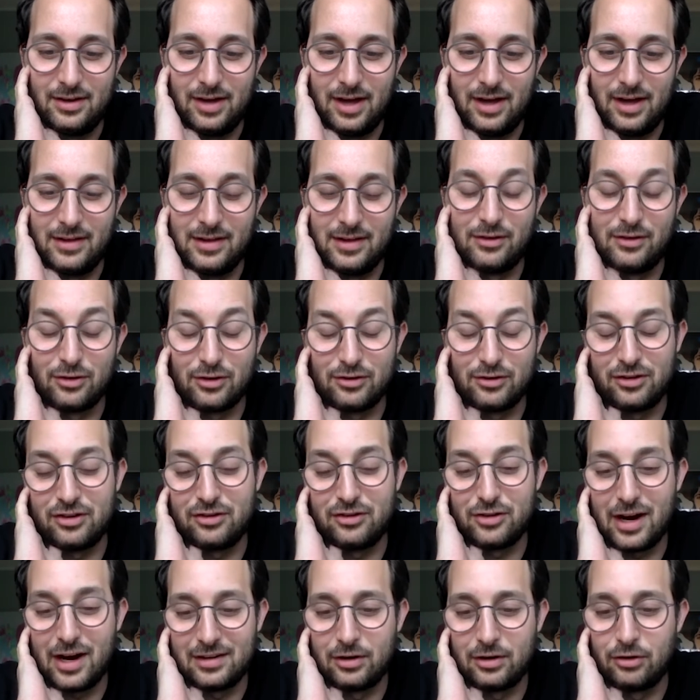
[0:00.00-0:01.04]
and then just
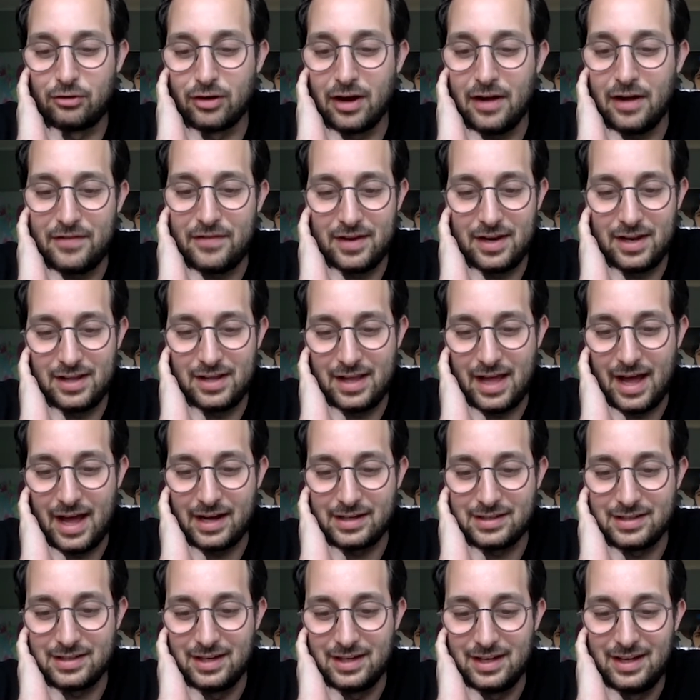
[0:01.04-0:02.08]
directing Griffin in that,
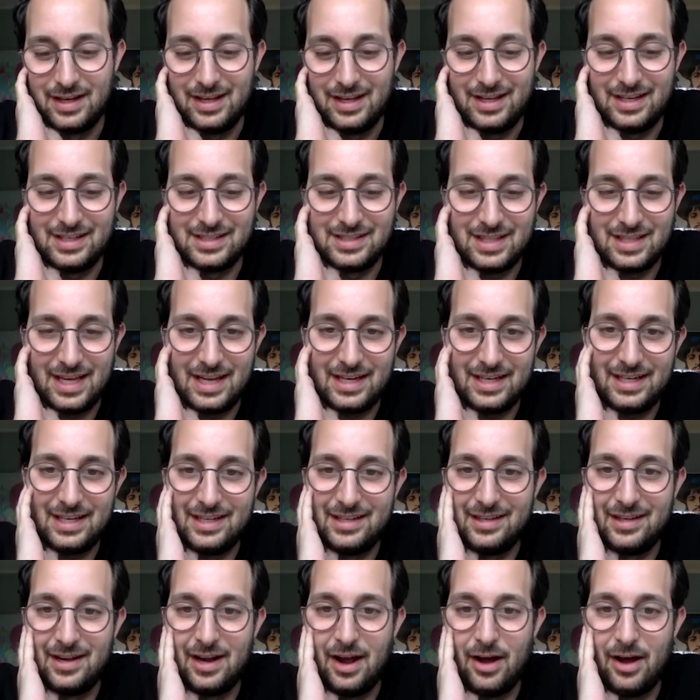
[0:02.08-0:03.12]
is that
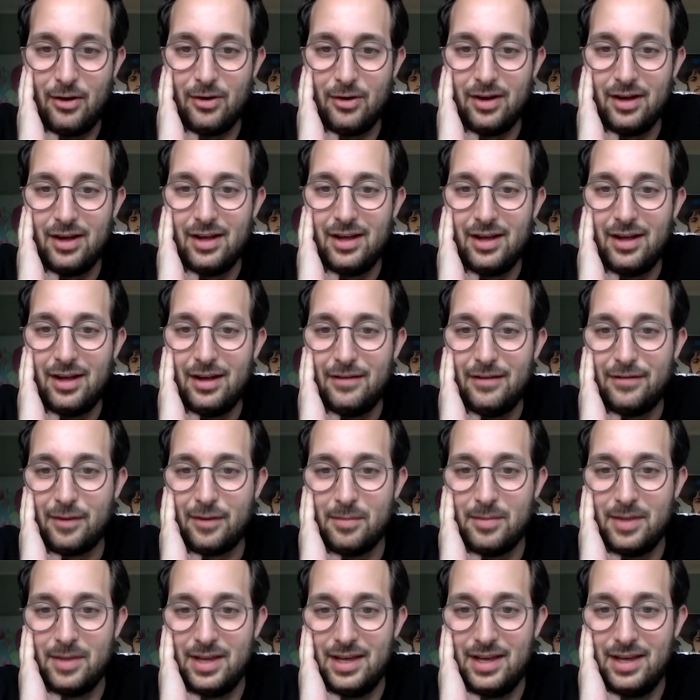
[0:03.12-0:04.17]
for
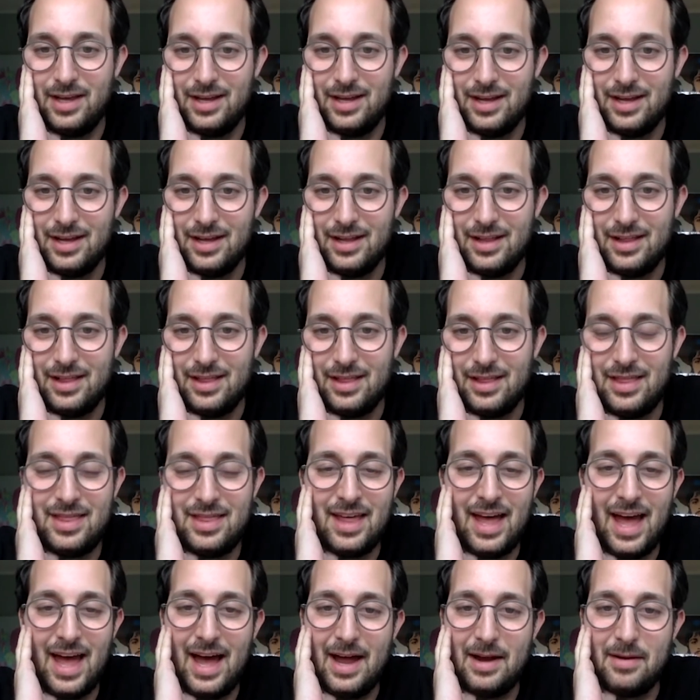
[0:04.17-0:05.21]
me
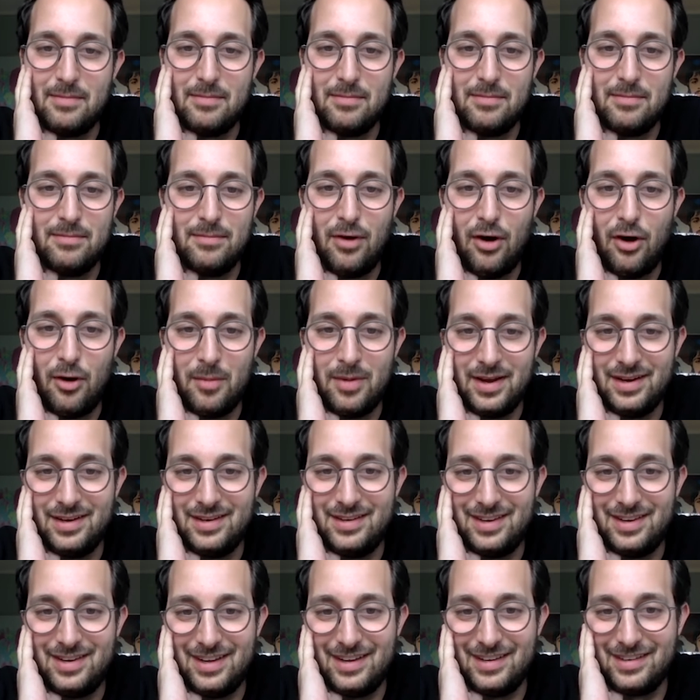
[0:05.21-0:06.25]
that moment
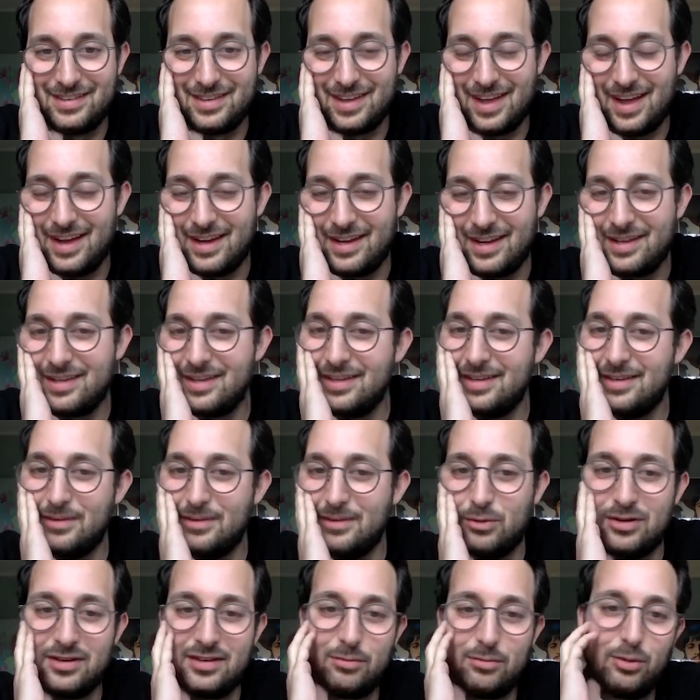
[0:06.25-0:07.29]
is like
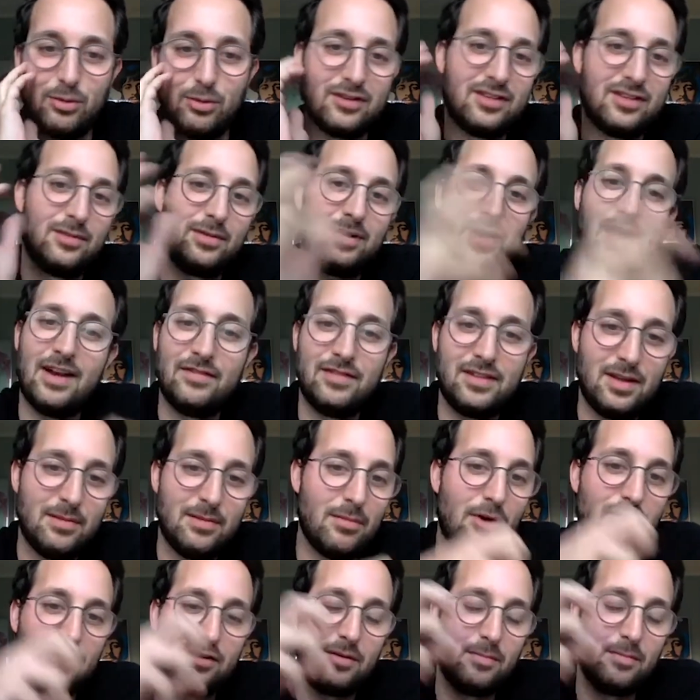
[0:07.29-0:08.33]
was the kind of the
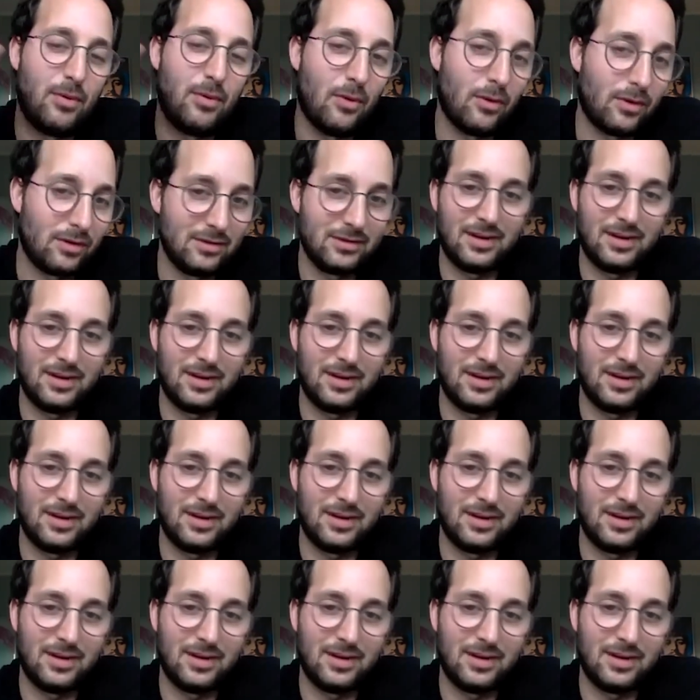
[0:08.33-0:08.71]
most important,